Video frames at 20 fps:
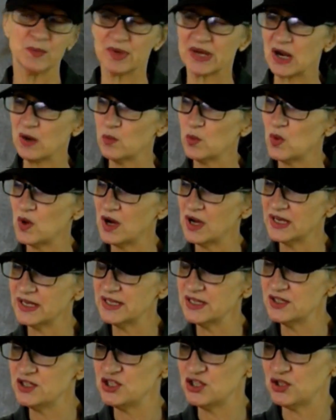But I
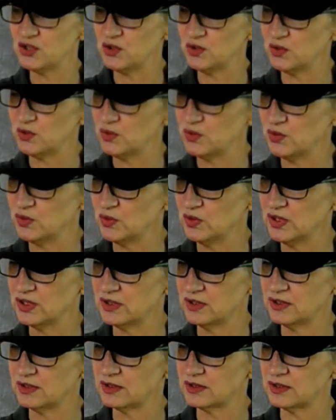wanted to
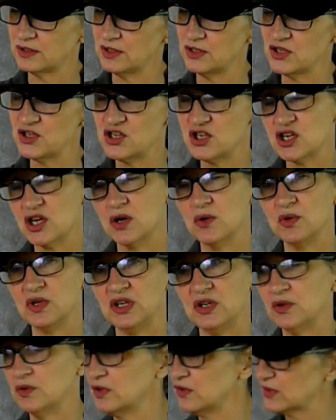show
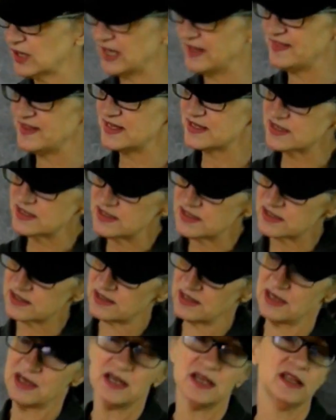you, okay, this
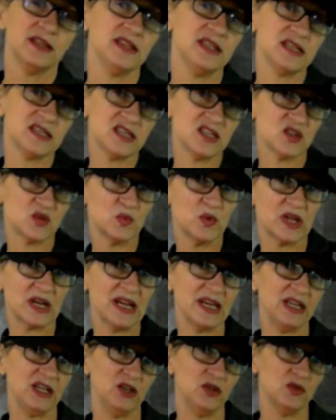is what
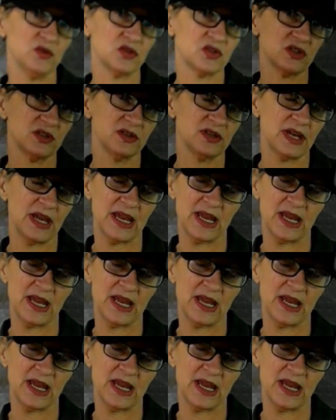I use.